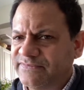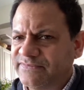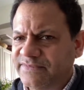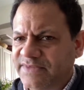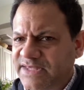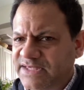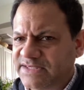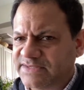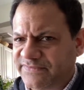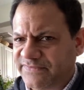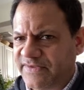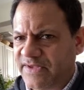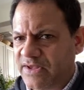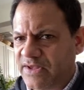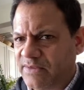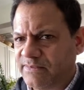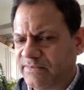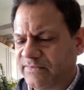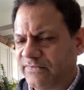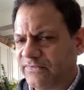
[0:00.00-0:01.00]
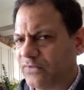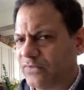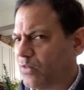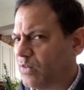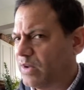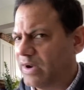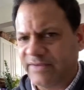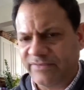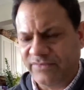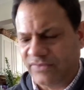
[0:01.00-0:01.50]
this film, for
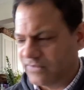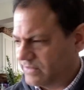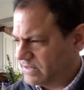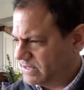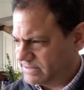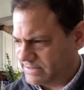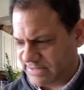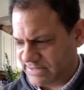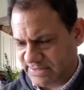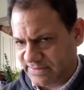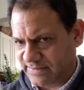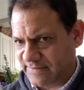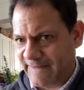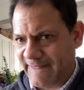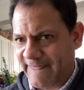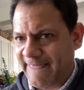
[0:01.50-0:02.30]
whatever reason,